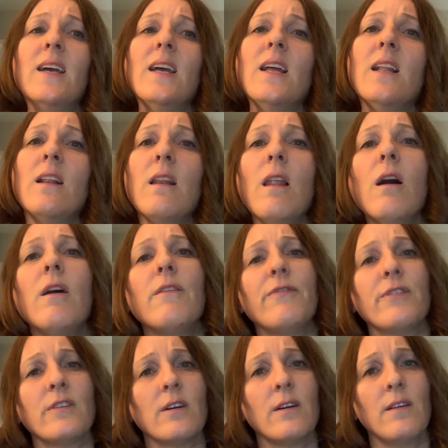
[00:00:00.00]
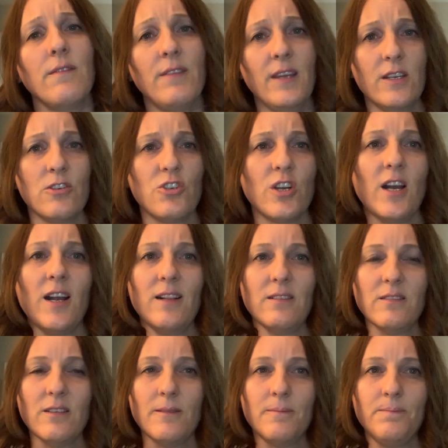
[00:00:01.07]
and love their child.
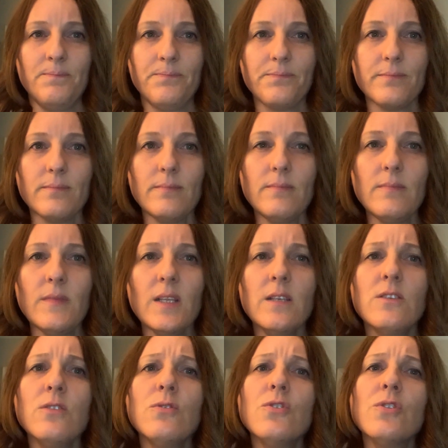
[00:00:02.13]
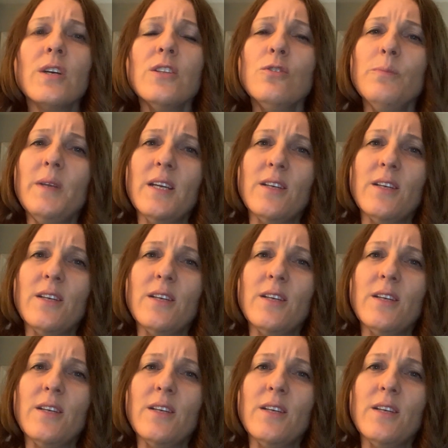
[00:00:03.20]
So try to be